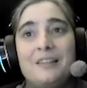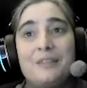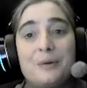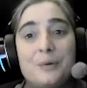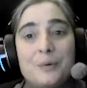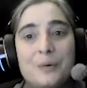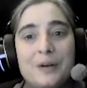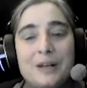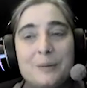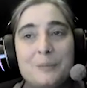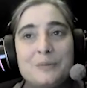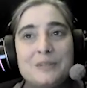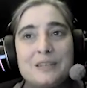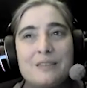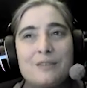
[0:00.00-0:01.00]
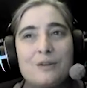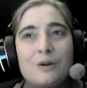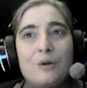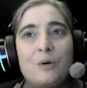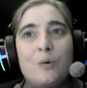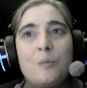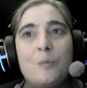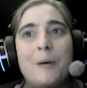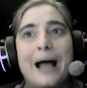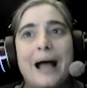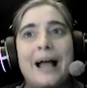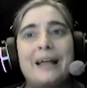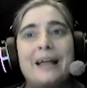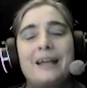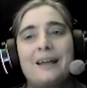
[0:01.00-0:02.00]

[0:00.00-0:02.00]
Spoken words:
the ribs and the low back?